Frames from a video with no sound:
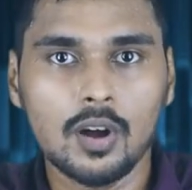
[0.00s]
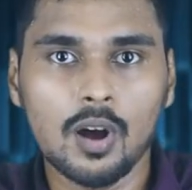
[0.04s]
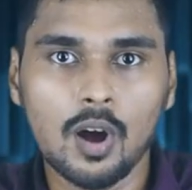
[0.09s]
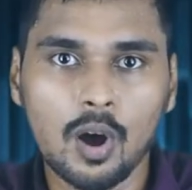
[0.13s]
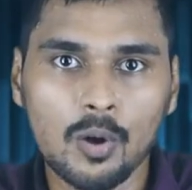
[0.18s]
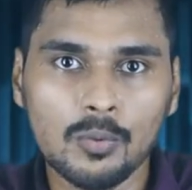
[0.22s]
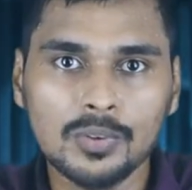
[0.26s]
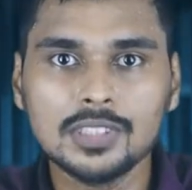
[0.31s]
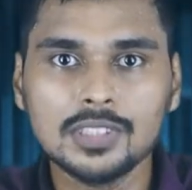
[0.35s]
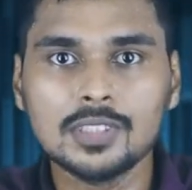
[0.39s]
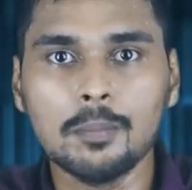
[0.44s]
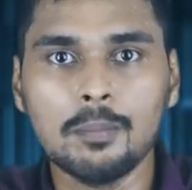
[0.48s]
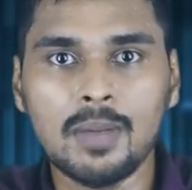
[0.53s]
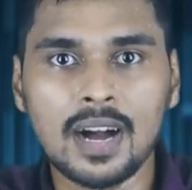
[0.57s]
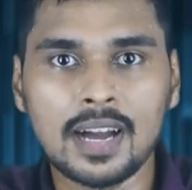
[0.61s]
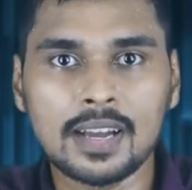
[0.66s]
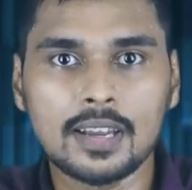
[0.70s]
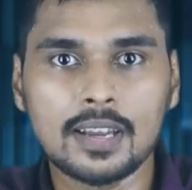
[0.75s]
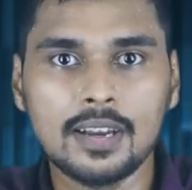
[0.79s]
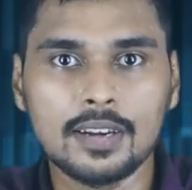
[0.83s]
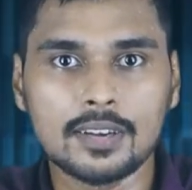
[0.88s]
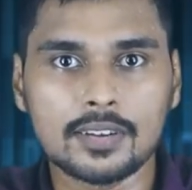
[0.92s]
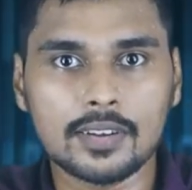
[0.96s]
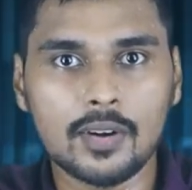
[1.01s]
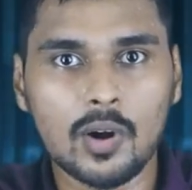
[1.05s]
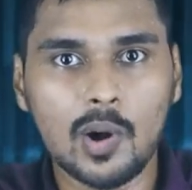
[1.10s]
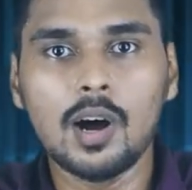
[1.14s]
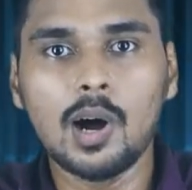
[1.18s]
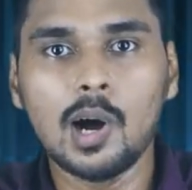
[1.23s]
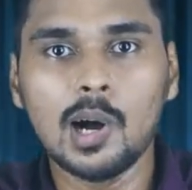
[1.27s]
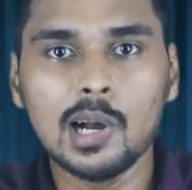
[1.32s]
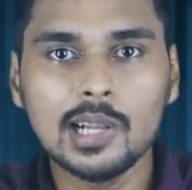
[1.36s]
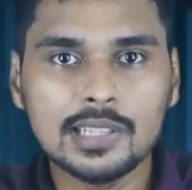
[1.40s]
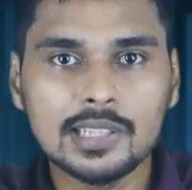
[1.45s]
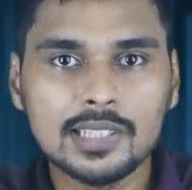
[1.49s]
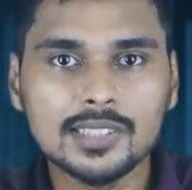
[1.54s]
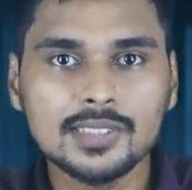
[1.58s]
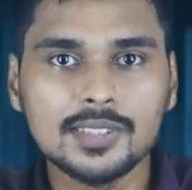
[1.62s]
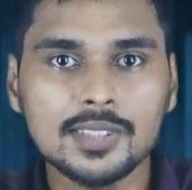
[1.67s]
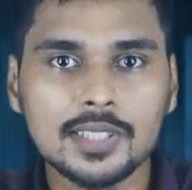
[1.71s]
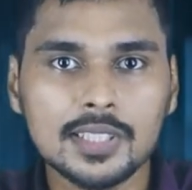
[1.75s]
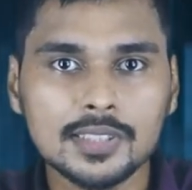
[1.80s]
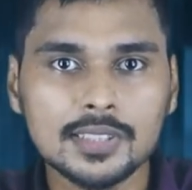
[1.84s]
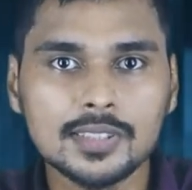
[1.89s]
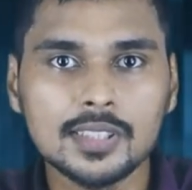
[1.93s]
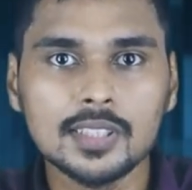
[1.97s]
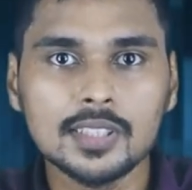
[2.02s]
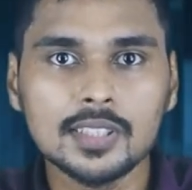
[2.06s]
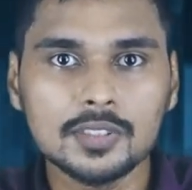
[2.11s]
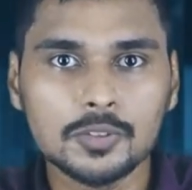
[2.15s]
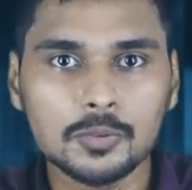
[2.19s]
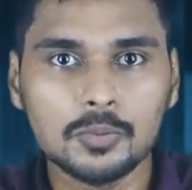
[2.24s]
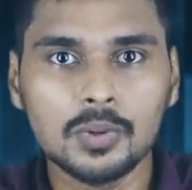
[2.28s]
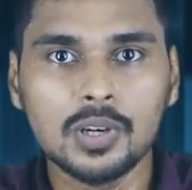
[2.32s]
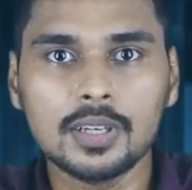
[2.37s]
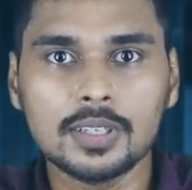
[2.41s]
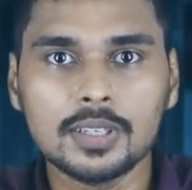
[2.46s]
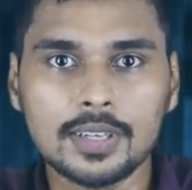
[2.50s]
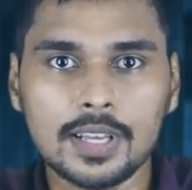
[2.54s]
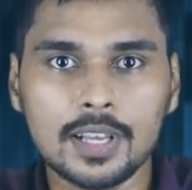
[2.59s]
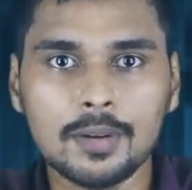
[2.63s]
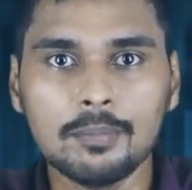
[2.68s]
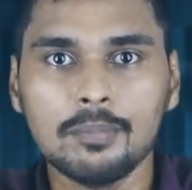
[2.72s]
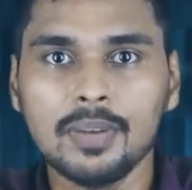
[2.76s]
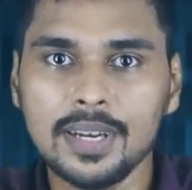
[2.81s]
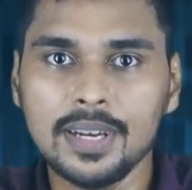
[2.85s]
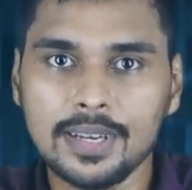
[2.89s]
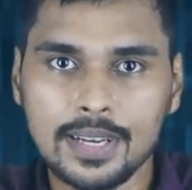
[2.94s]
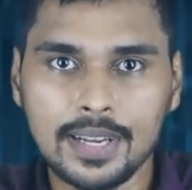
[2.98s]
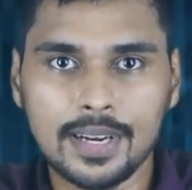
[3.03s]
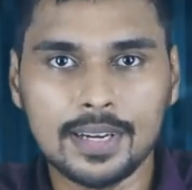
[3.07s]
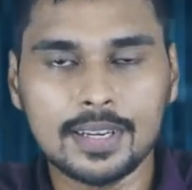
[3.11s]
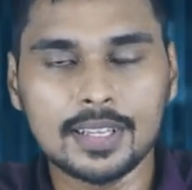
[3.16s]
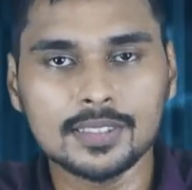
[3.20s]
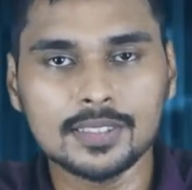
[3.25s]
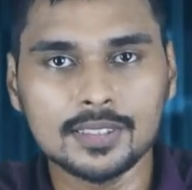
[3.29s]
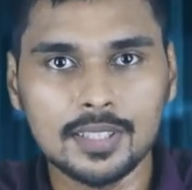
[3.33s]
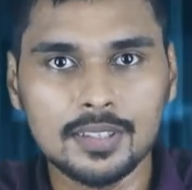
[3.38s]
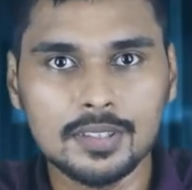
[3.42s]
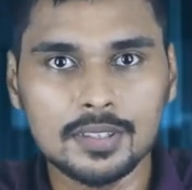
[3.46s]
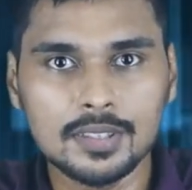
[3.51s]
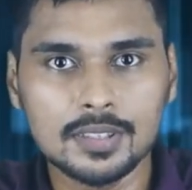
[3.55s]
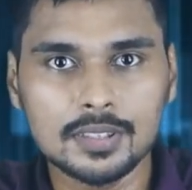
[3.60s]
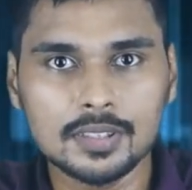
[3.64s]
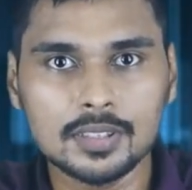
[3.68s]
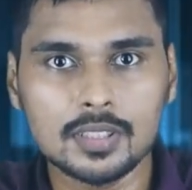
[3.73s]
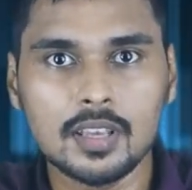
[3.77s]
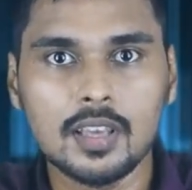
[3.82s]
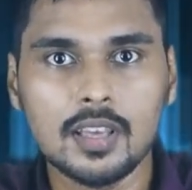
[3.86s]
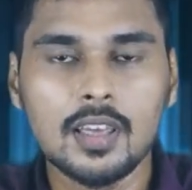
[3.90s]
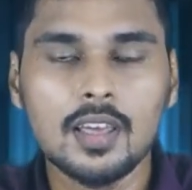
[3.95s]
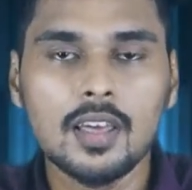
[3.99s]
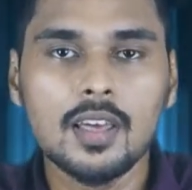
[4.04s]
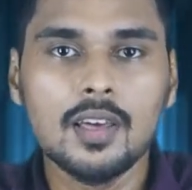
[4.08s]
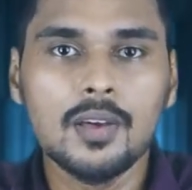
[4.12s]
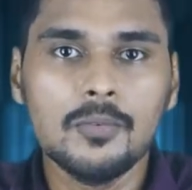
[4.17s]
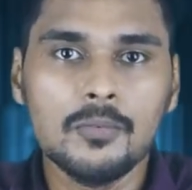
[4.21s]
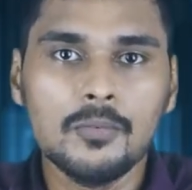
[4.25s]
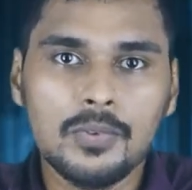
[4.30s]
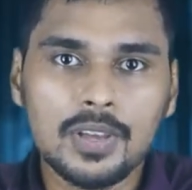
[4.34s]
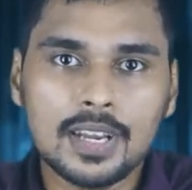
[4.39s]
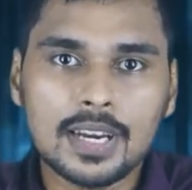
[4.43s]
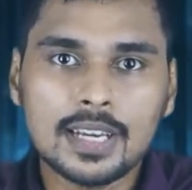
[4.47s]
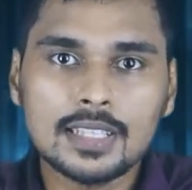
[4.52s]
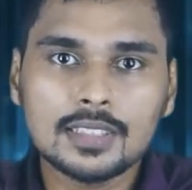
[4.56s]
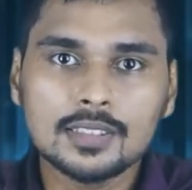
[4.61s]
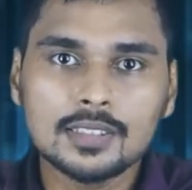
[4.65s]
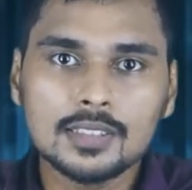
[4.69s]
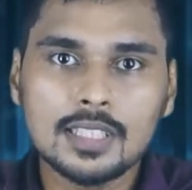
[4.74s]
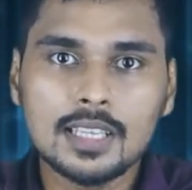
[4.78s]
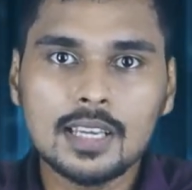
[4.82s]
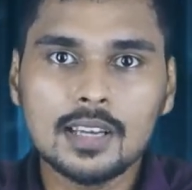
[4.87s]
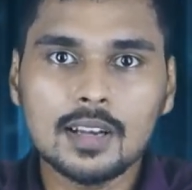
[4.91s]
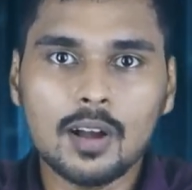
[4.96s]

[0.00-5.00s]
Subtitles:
How is the market? All this research work done by data scientist, whereas